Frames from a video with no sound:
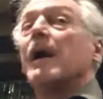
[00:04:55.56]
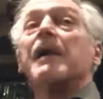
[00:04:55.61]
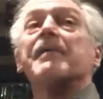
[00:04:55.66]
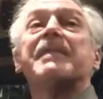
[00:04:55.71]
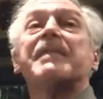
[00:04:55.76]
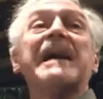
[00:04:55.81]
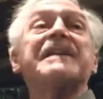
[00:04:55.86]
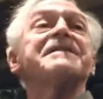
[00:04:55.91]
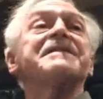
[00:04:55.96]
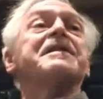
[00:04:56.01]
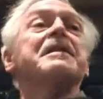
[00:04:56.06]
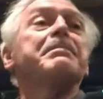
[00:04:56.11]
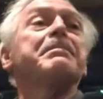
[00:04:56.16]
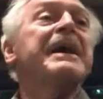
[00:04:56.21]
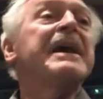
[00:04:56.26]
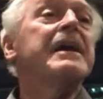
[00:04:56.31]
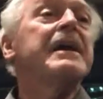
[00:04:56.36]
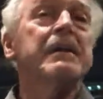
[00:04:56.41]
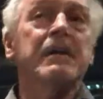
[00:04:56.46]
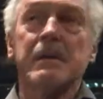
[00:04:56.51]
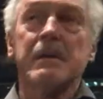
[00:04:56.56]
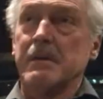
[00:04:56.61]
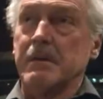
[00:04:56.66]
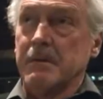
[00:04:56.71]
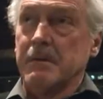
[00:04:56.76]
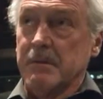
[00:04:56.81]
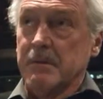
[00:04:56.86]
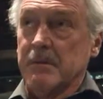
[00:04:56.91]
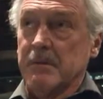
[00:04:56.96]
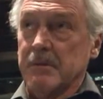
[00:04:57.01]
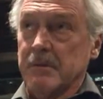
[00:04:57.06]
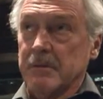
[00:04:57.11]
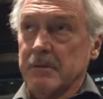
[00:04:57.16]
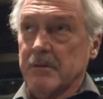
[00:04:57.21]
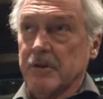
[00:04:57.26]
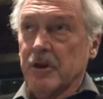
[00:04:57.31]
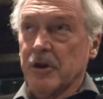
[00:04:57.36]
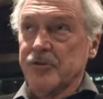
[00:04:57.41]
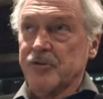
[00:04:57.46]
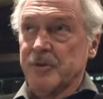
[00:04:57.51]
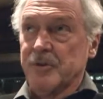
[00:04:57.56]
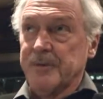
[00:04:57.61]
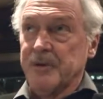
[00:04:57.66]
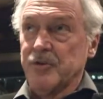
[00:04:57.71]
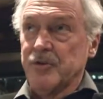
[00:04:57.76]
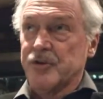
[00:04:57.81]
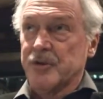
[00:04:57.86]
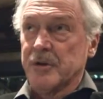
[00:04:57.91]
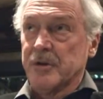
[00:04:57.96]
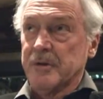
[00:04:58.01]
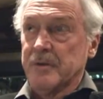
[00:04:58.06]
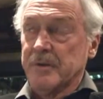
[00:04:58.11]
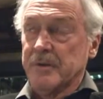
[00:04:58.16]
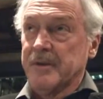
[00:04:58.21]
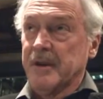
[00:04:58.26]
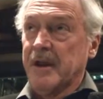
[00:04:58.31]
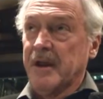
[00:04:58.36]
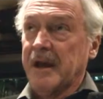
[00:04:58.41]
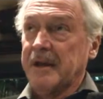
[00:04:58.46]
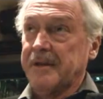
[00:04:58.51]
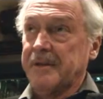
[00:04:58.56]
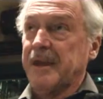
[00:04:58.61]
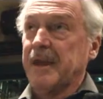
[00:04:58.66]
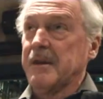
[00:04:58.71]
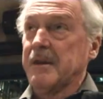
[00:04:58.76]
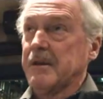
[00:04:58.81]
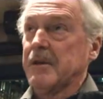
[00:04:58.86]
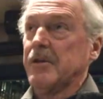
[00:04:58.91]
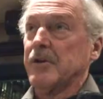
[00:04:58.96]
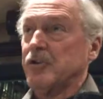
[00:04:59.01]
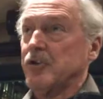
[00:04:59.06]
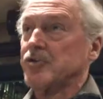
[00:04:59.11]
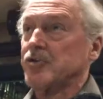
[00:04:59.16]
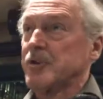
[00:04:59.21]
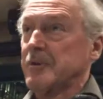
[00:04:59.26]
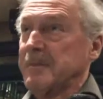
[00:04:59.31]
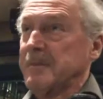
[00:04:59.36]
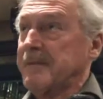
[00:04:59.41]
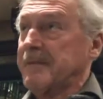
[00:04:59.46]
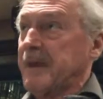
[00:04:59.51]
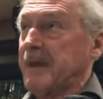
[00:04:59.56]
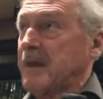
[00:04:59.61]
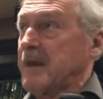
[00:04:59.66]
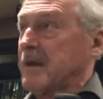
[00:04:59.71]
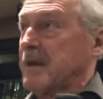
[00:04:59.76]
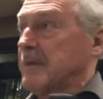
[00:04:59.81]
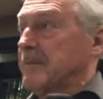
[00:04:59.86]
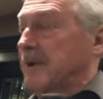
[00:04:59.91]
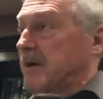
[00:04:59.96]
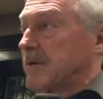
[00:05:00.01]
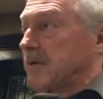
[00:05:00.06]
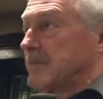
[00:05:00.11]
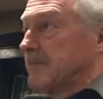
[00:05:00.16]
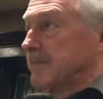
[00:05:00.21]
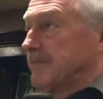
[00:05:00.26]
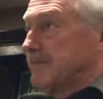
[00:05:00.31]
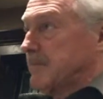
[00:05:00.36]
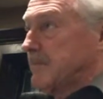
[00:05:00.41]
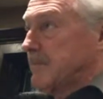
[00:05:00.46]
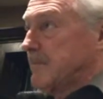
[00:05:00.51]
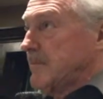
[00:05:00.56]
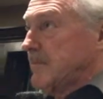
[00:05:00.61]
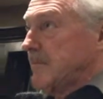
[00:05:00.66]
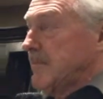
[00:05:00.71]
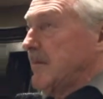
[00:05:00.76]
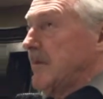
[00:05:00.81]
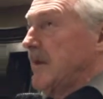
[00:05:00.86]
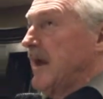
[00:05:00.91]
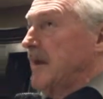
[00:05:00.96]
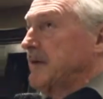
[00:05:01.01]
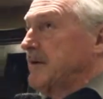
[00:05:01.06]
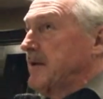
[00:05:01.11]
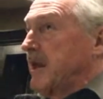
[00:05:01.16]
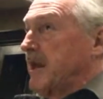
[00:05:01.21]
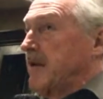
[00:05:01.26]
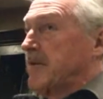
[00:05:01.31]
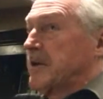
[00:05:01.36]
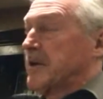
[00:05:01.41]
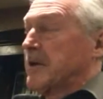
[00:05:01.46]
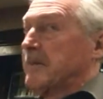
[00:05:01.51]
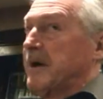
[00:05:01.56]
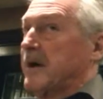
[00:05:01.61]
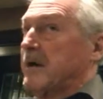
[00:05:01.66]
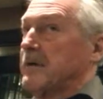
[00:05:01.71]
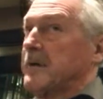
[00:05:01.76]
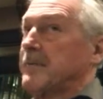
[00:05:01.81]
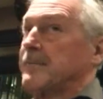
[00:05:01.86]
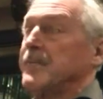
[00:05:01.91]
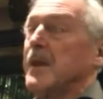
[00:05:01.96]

That's the big contribution that I think you should be thinking about and caring about.